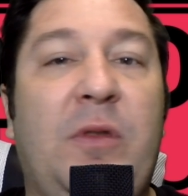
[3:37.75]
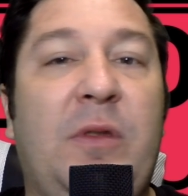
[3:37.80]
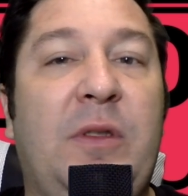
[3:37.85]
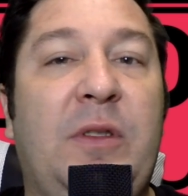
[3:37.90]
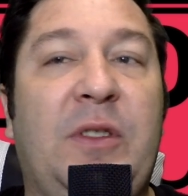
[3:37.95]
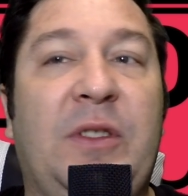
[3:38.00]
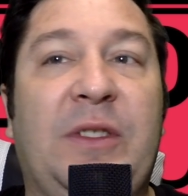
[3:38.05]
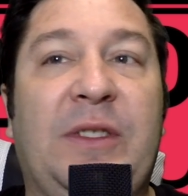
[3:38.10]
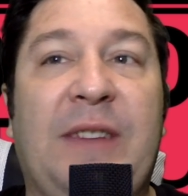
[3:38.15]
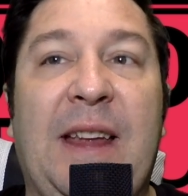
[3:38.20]

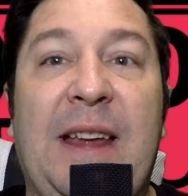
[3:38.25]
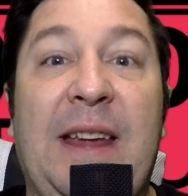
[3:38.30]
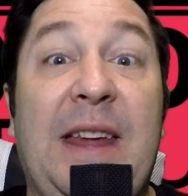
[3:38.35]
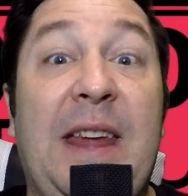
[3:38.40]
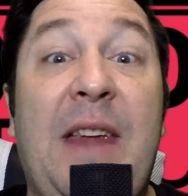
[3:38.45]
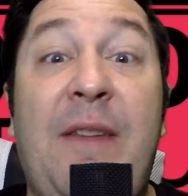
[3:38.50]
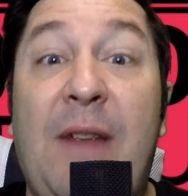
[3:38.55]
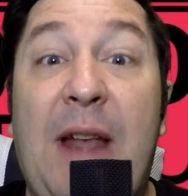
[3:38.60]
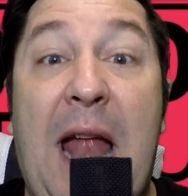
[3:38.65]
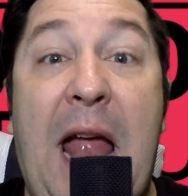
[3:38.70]
just
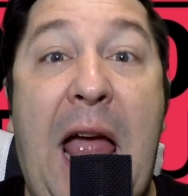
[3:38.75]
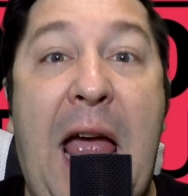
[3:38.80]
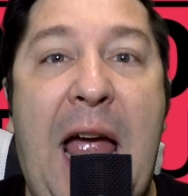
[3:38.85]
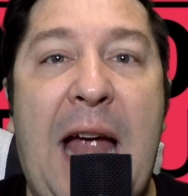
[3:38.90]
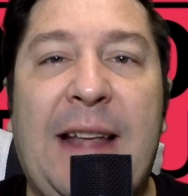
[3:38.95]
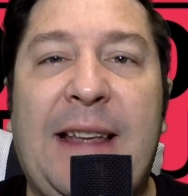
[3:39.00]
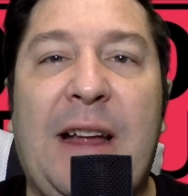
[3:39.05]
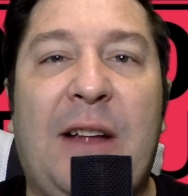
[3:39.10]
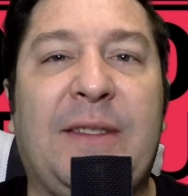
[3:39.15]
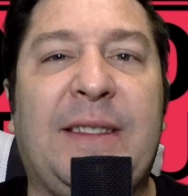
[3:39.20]
even
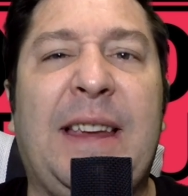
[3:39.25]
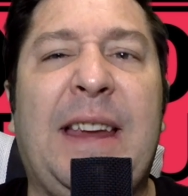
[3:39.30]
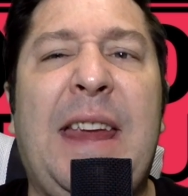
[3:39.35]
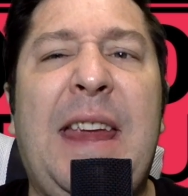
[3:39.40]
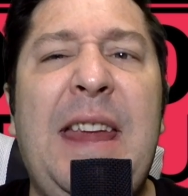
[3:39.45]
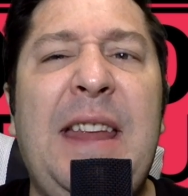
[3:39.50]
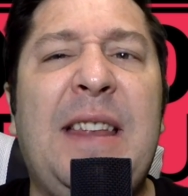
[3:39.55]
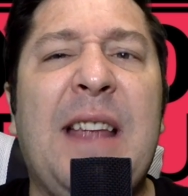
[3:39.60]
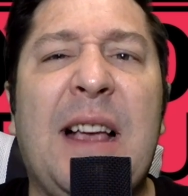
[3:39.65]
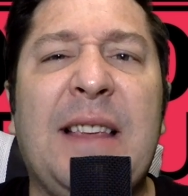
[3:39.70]
act outs. Like,
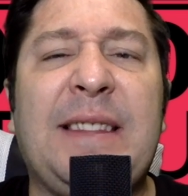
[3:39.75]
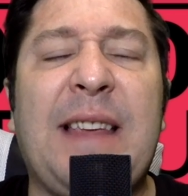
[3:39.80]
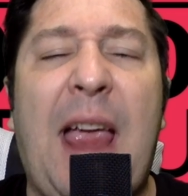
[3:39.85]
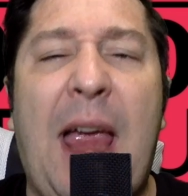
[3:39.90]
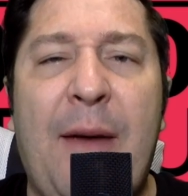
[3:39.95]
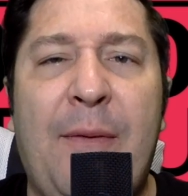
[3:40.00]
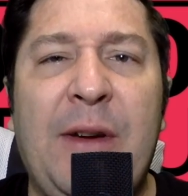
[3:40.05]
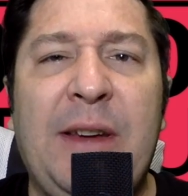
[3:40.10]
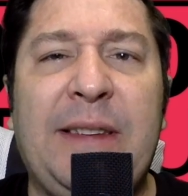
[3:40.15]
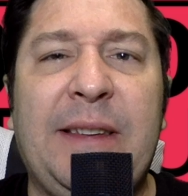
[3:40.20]
he does
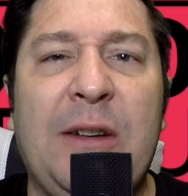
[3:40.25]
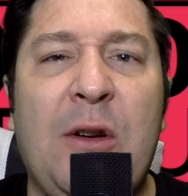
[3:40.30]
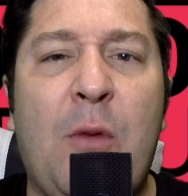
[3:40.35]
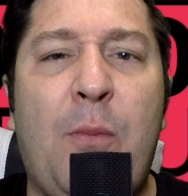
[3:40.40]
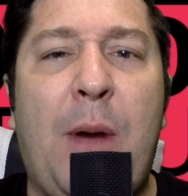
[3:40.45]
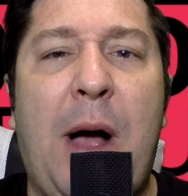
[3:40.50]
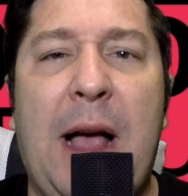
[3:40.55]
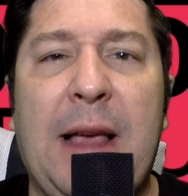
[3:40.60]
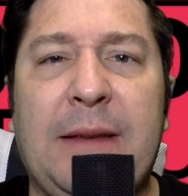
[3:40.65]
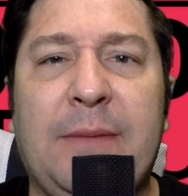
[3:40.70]
every single
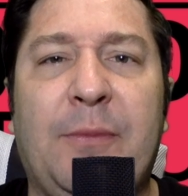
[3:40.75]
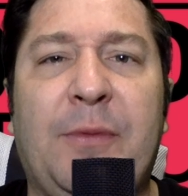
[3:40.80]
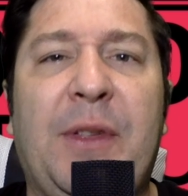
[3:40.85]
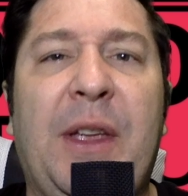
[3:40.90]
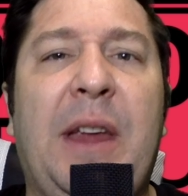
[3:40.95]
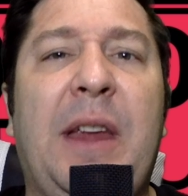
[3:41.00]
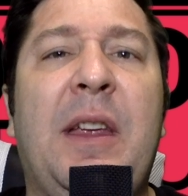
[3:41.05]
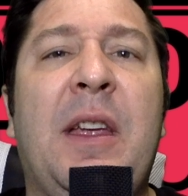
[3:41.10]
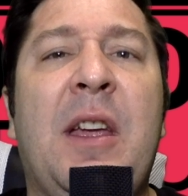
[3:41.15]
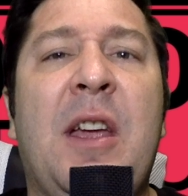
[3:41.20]
possible
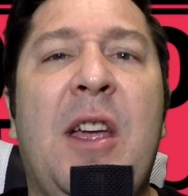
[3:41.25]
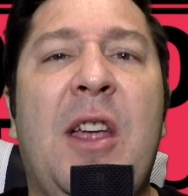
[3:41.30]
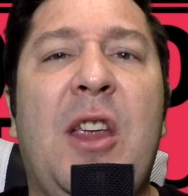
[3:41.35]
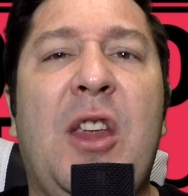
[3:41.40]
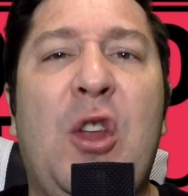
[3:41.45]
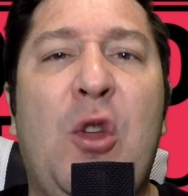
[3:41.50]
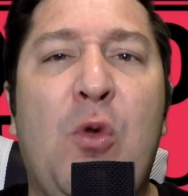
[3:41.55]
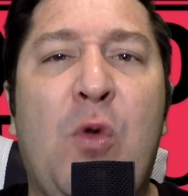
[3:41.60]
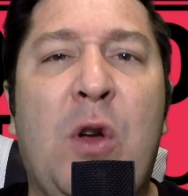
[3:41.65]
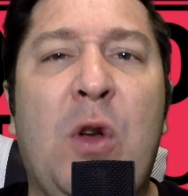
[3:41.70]
thing
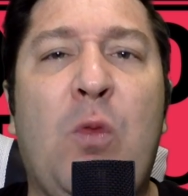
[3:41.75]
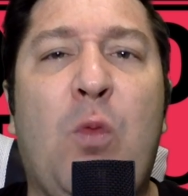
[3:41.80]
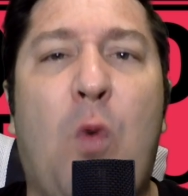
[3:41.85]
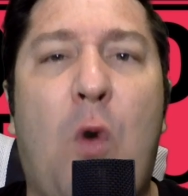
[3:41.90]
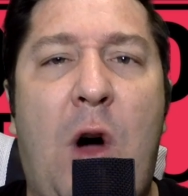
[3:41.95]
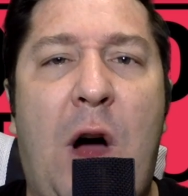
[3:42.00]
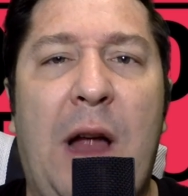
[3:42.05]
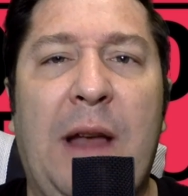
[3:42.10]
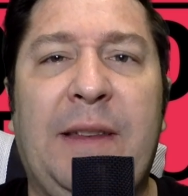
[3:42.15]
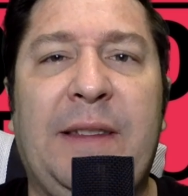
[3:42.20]
you could
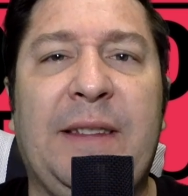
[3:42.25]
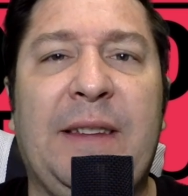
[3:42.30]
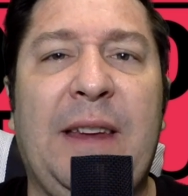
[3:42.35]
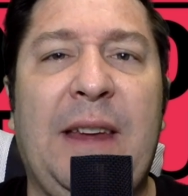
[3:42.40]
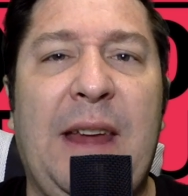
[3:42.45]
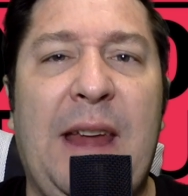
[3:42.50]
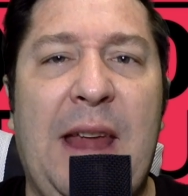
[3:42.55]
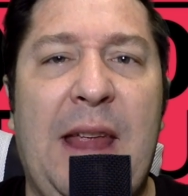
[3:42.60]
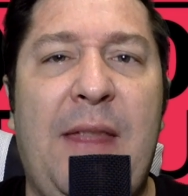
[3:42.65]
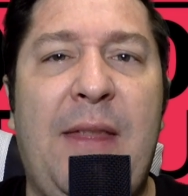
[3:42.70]
want
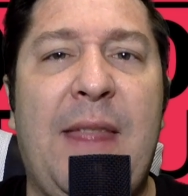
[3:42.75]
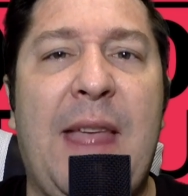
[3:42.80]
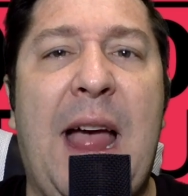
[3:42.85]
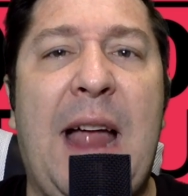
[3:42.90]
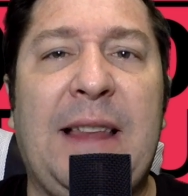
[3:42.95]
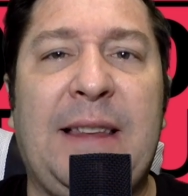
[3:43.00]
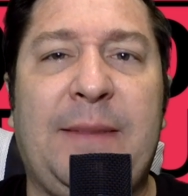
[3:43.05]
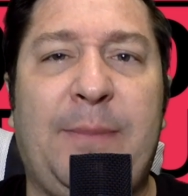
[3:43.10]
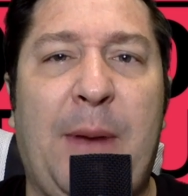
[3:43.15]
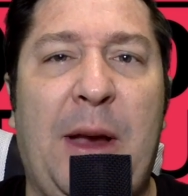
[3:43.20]
in
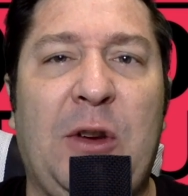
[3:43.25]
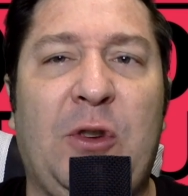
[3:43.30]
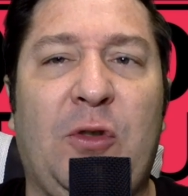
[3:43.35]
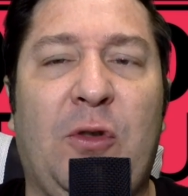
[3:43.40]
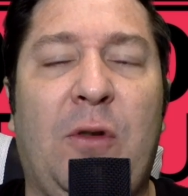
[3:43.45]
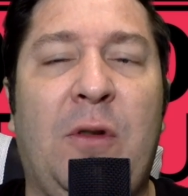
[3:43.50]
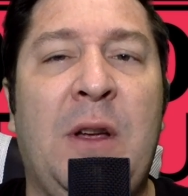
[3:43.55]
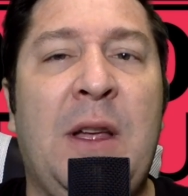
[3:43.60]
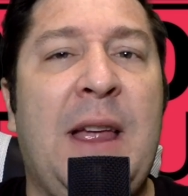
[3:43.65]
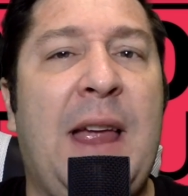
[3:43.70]
that
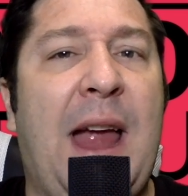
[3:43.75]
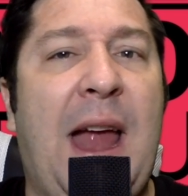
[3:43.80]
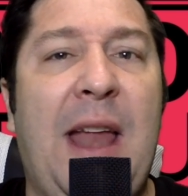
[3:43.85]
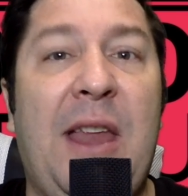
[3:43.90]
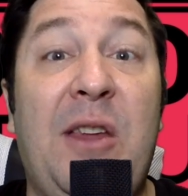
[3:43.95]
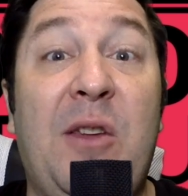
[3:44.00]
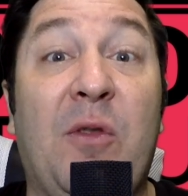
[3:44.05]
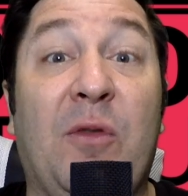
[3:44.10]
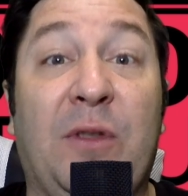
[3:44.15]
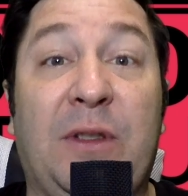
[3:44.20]
special,
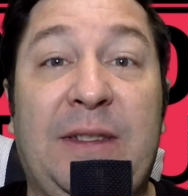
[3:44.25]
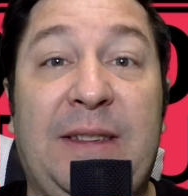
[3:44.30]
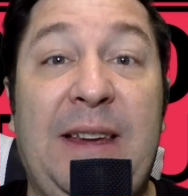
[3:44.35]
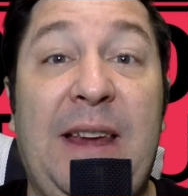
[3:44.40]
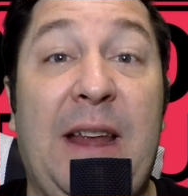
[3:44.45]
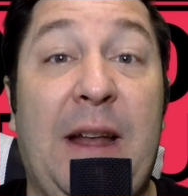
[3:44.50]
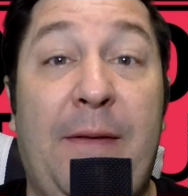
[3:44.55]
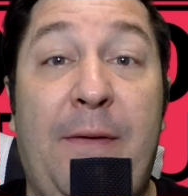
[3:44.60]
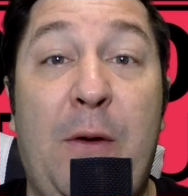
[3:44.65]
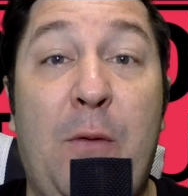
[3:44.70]
and you'll
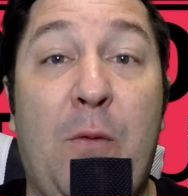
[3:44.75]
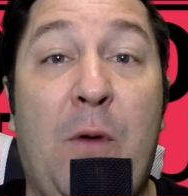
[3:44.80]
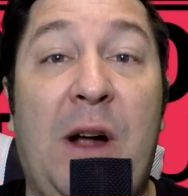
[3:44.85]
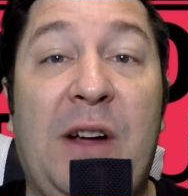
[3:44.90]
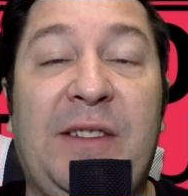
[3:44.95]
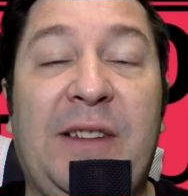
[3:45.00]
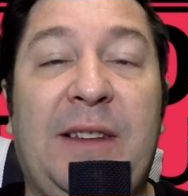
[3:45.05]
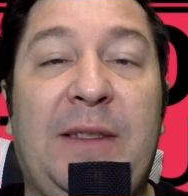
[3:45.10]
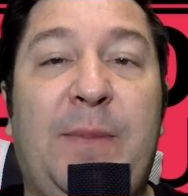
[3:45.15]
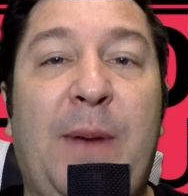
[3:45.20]
see it if you
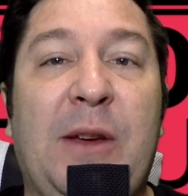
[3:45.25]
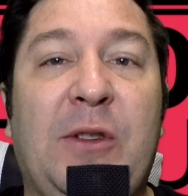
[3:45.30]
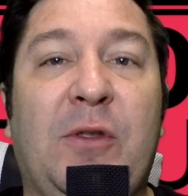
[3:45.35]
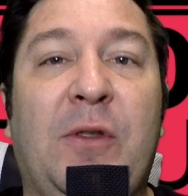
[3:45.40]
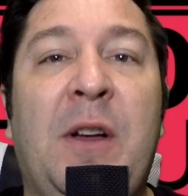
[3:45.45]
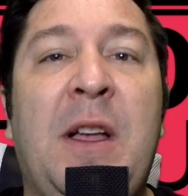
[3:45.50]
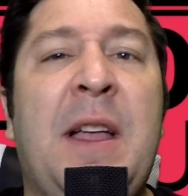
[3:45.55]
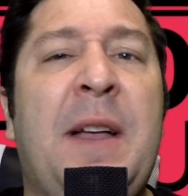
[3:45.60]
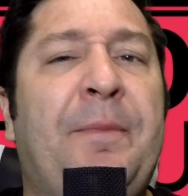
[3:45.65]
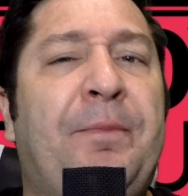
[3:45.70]
watch that special.